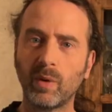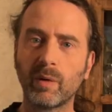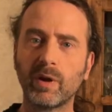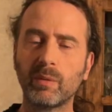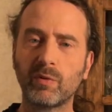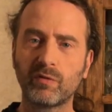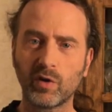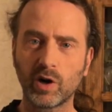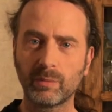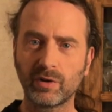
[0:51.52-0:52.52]
where we
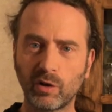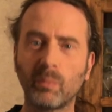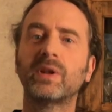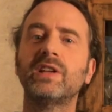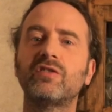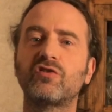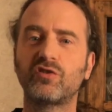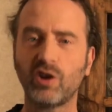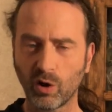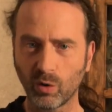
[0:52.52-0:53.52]
performed a complete
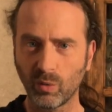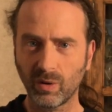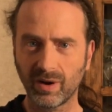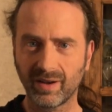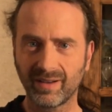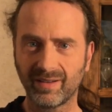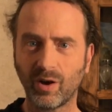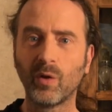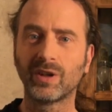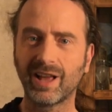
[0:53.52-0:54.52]
show
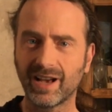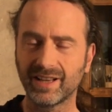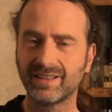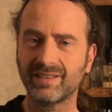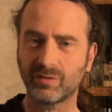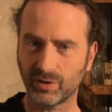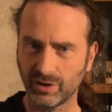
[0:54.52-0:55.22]
online for